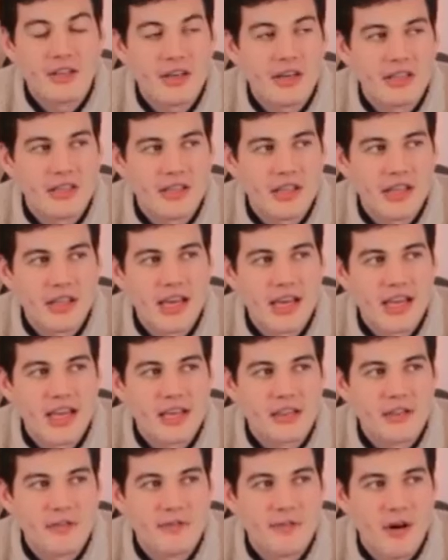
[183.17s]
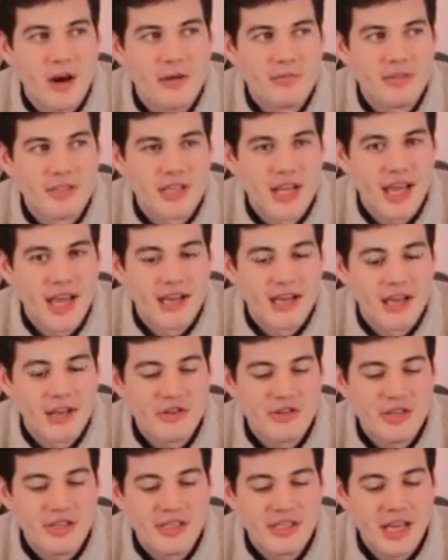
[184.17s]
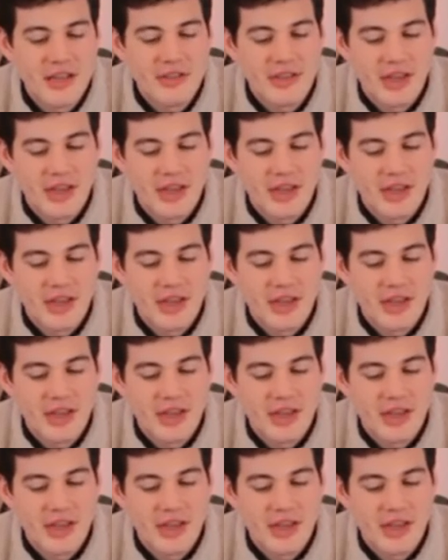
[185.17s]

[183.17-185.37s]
talked to the lady at the farm stand and she said